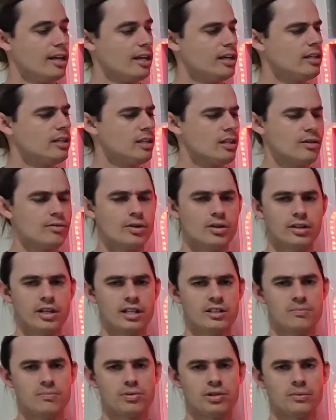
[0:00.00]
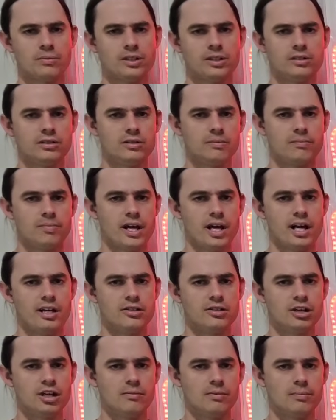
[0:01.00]
And you know what? That's probably not a bad
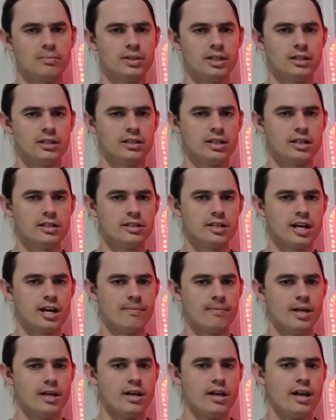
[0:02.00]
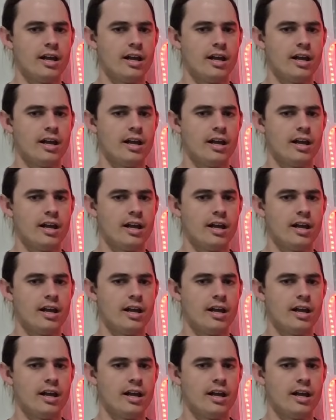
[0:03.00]
time to pick these up.